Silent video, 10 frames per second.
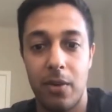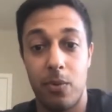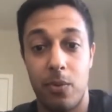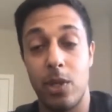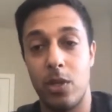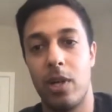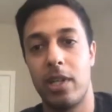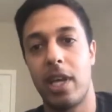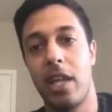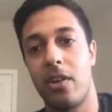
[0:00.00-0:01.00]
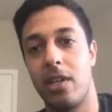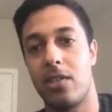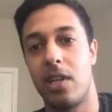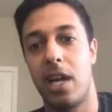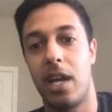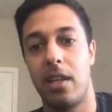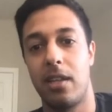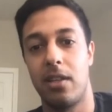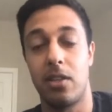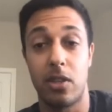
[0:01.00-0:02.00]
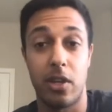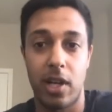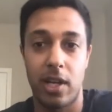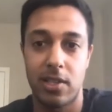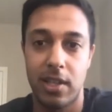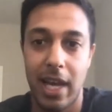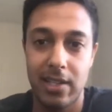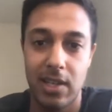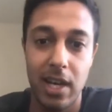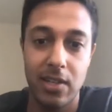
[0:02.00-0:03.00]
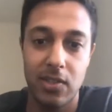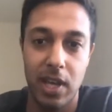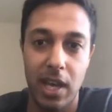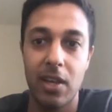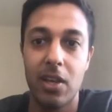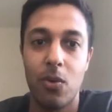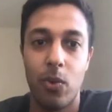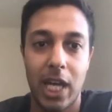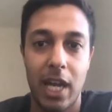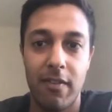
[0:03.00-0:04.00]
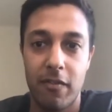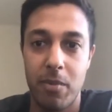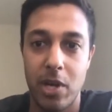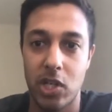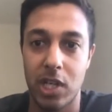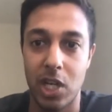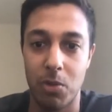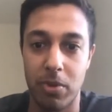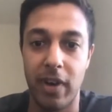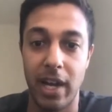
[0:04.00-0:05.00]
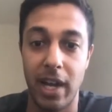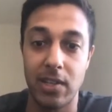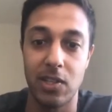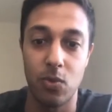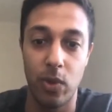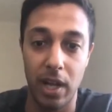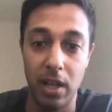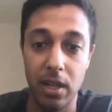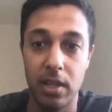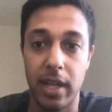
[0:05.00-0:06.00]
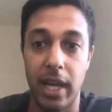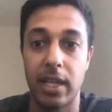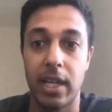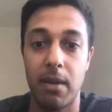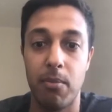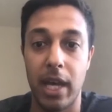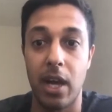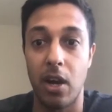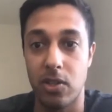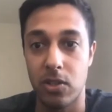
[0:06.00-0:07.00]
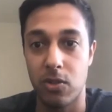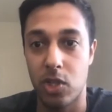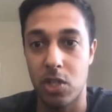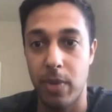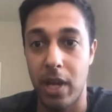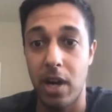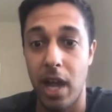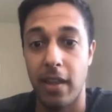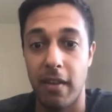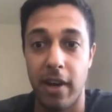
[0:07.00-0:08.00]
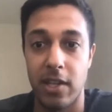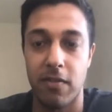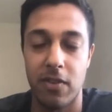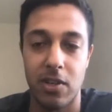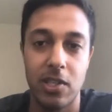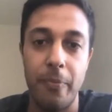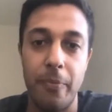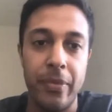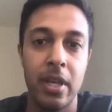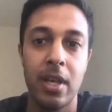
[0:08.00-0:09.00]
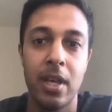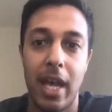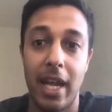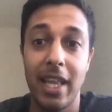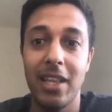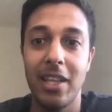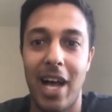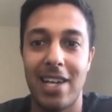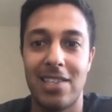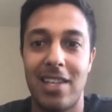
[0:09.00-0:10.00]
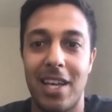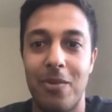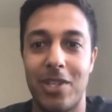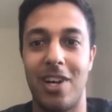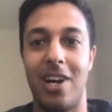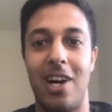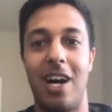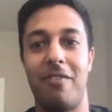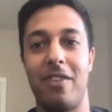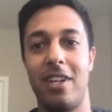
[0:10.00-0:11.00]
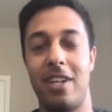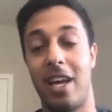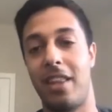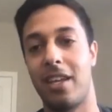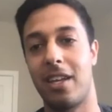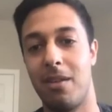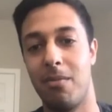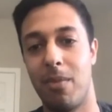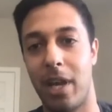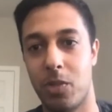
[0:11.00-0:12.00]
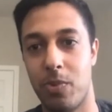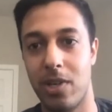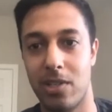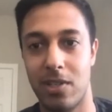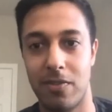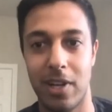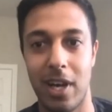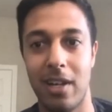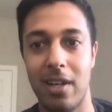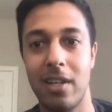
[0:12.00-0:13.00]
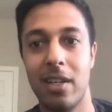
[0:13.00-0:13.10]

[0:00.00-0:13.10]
we do well together is they're constantly asking us, okay, what kind of information can you provide us as well that can make our solutions better, and then vice versa. And I think the last thing, which often I think in my experience is forgotten,